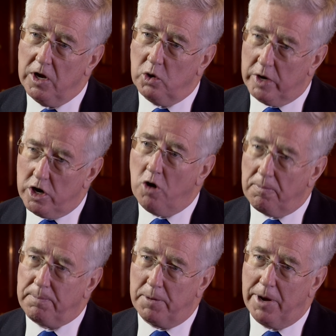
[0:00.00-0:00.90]
we're
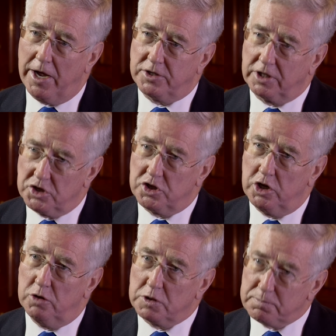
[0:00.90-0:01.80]
not prepared to
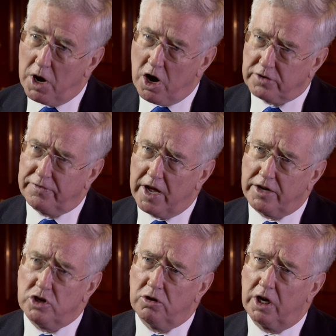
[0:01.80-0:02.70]
continue as part of
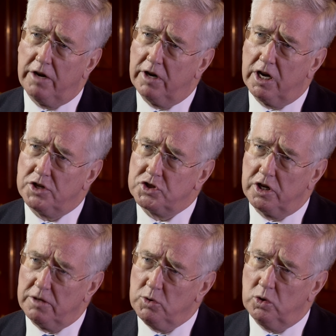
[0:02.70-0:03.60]
that nuclear alliance
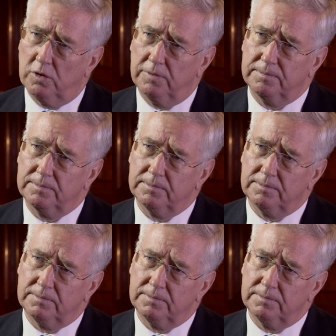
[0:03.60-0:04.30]
anymore. Can